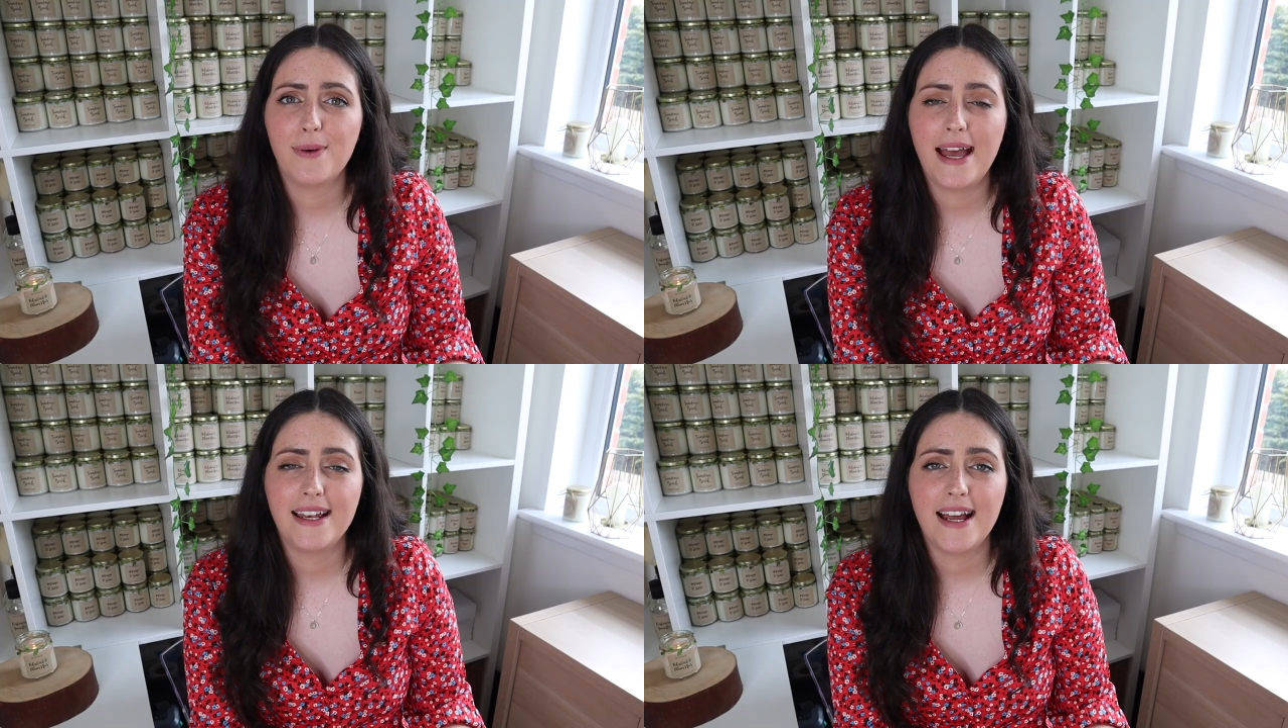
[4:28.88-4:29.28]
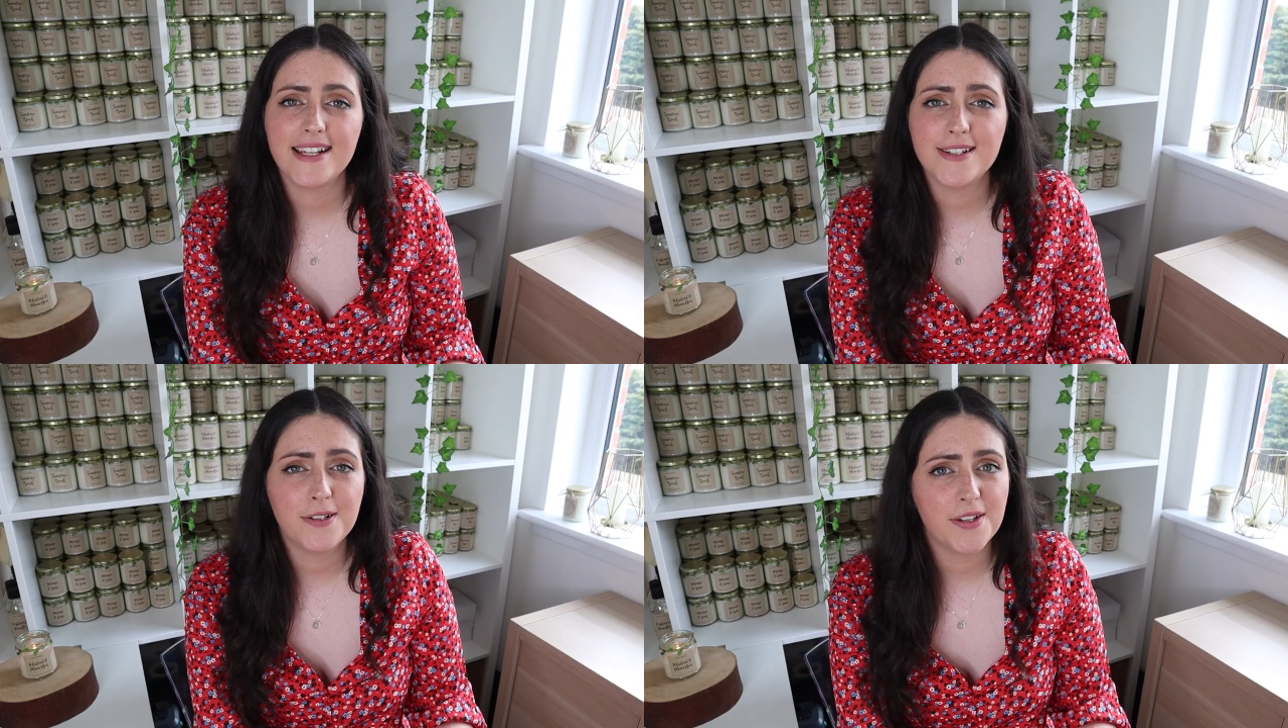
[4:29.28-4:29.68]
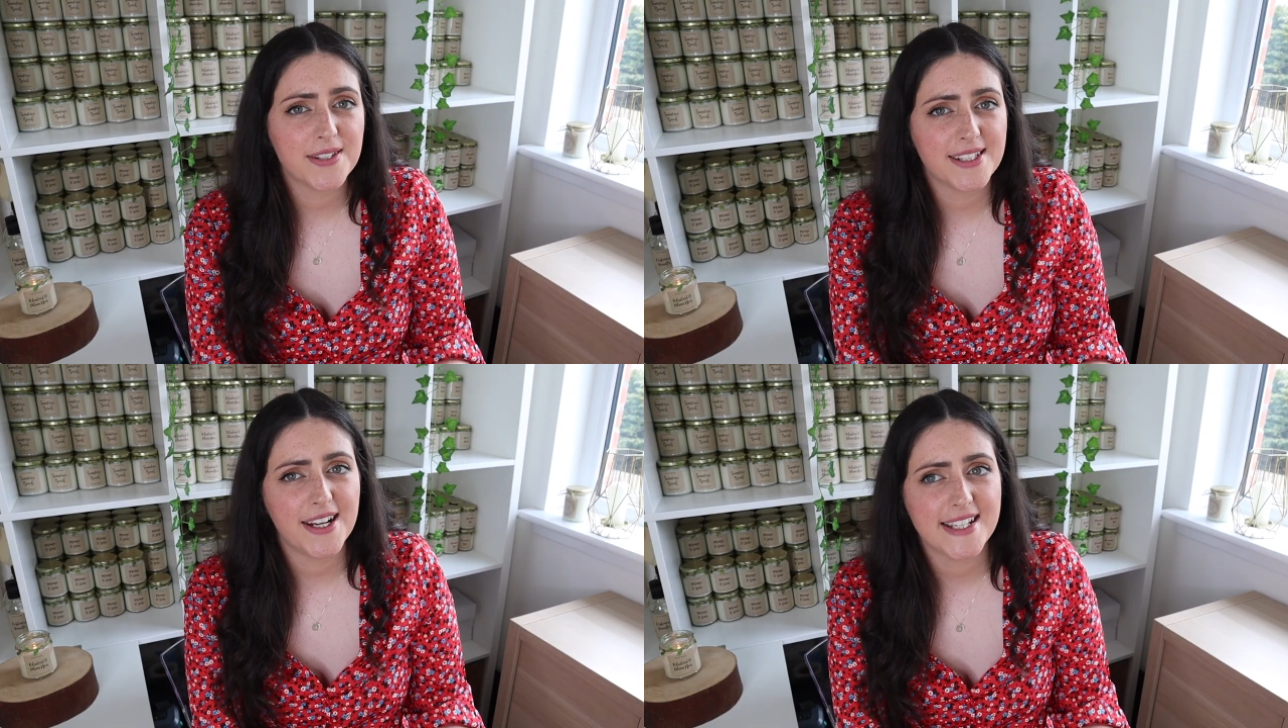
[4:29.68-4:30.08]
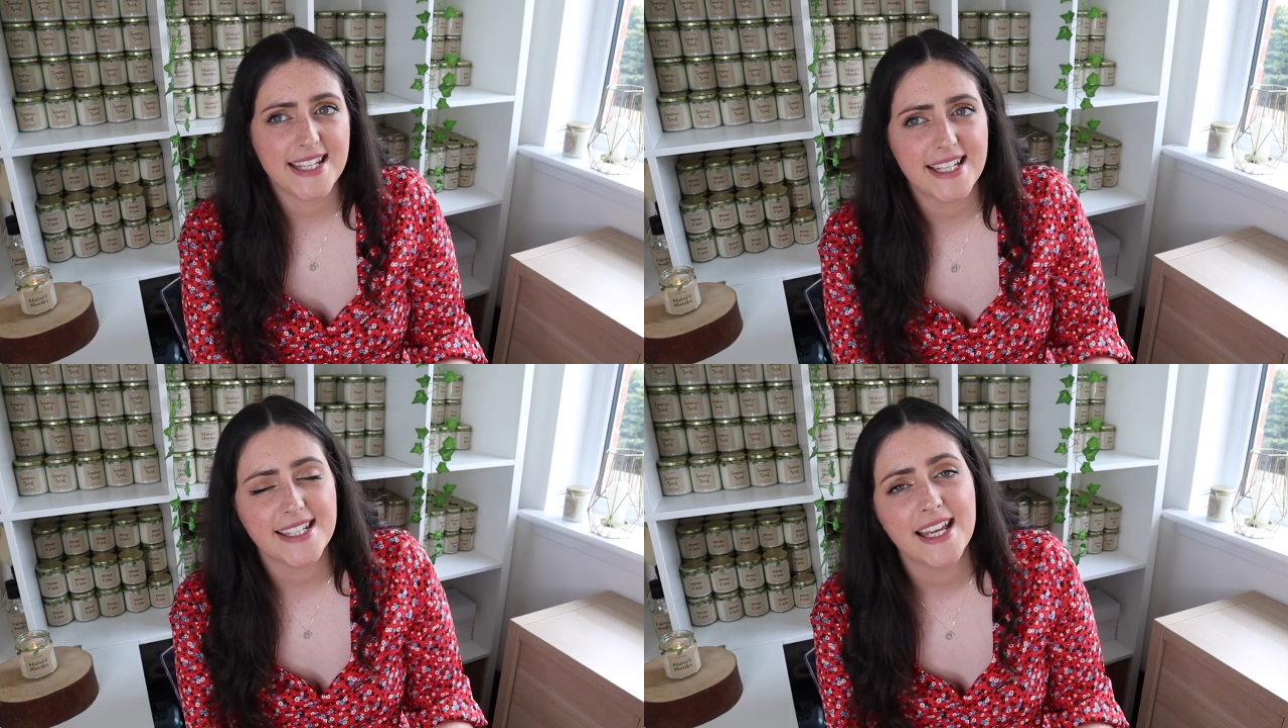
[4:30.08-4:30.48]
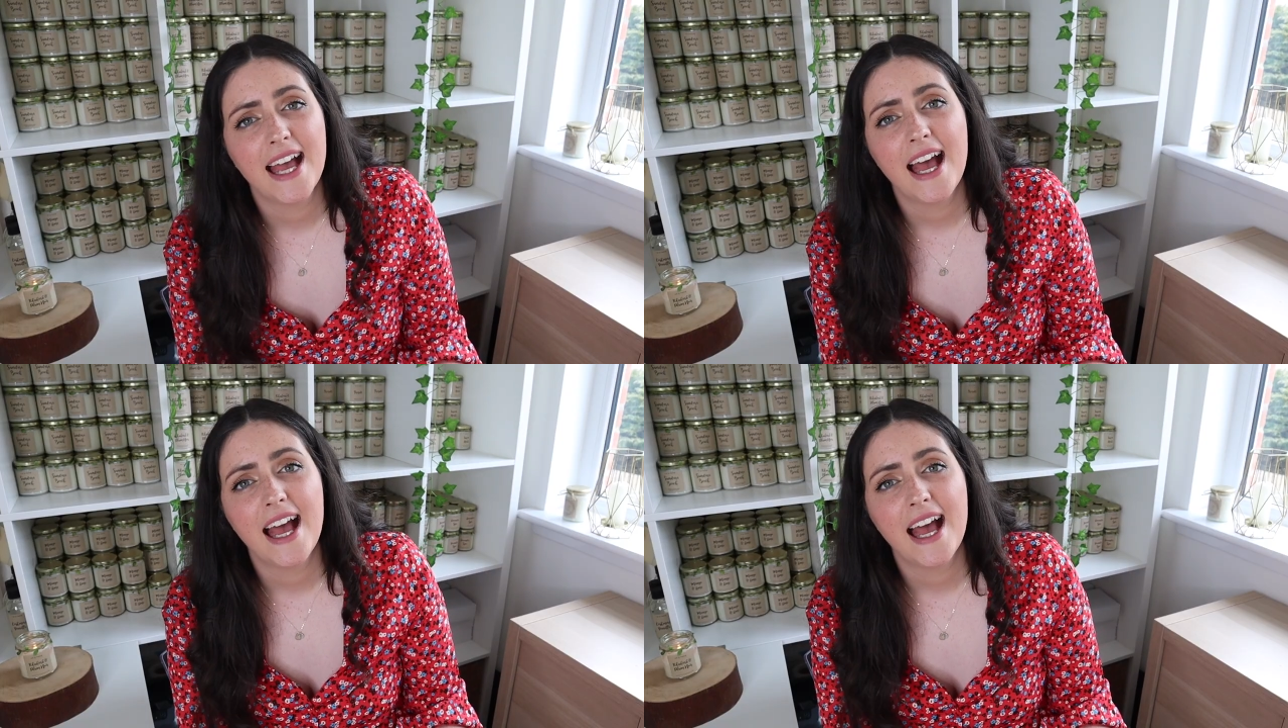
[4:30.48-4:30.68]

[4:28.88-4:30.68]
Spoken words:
that when I'd not long started,